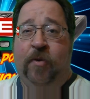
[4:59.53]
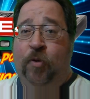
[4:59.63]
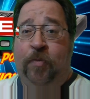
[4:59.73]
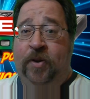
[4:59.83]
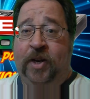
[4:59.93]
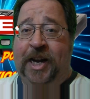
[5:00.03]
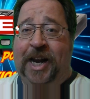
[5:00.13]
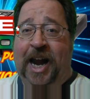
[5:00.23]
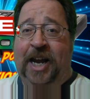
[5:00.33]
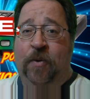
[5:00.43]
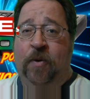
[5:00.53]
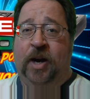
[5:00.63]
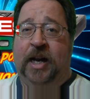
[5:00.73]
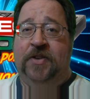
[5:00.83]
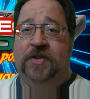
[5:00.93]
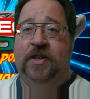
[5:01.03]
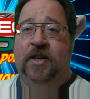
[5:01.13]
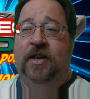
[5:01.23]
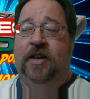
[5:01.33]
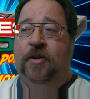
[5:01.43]
won't be able to get anywhere else,
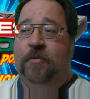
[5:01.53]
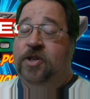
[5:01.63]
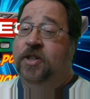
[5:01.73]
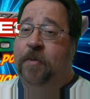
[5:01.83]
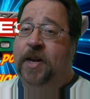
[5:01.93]
which is going to be